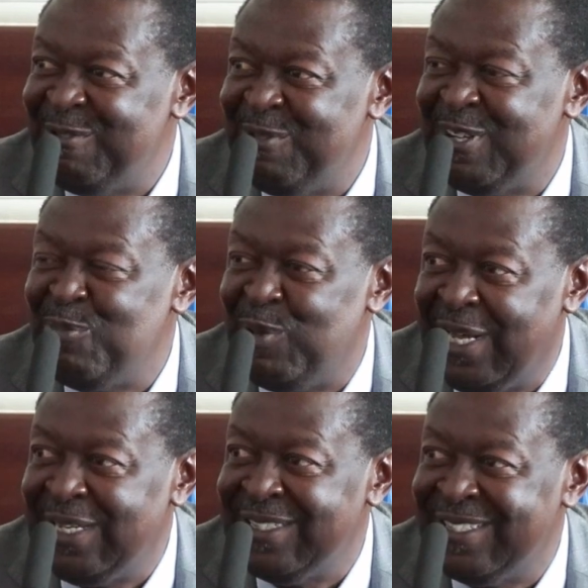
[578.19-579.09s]
very
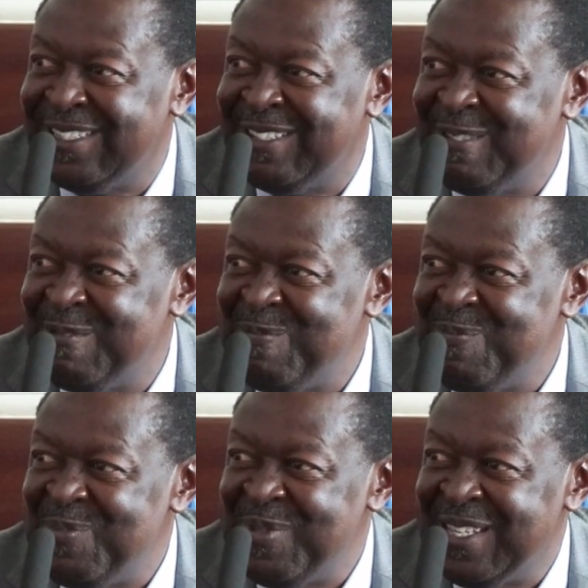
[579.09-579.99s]
blunt,
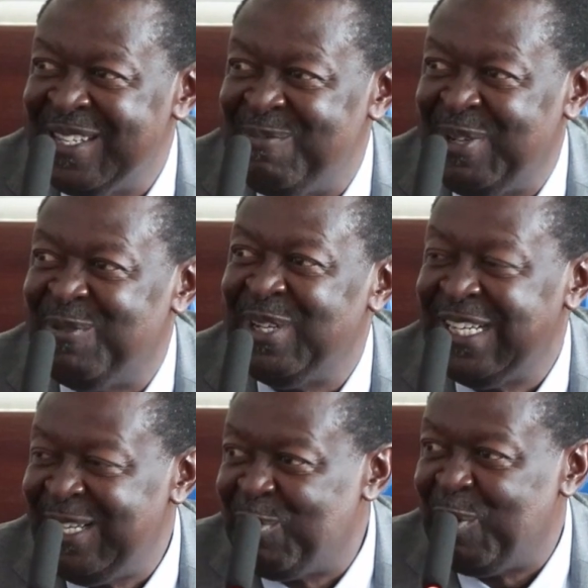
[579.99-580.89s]
but
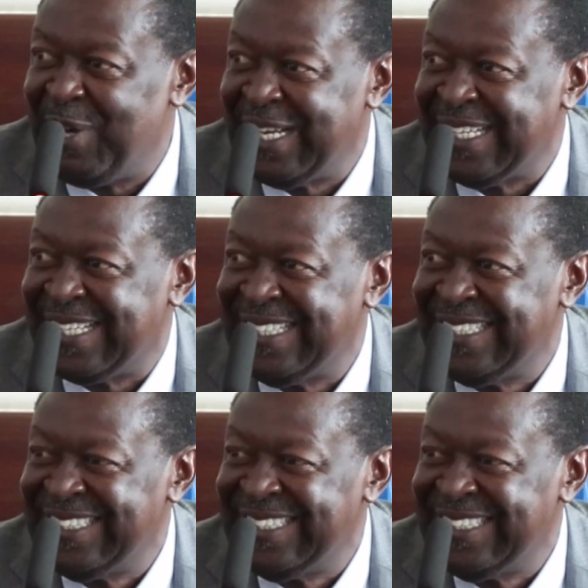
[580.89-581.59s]
very diplomatic.